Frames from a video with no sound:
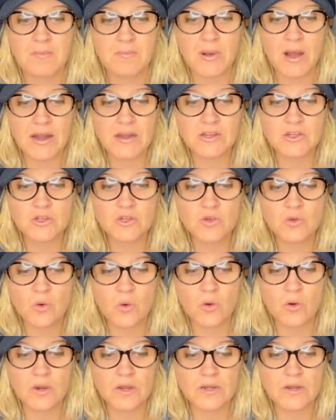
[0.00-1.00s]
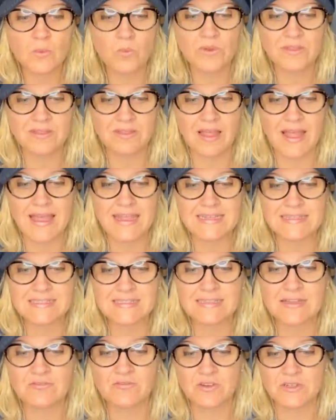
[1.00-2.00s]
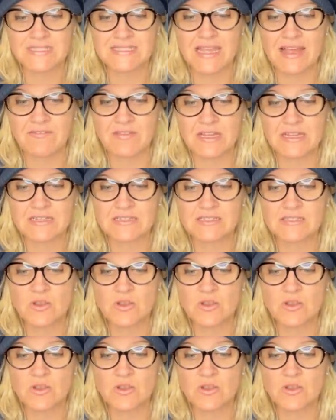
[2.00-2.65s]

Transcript: Bought a new cord with lights for seven.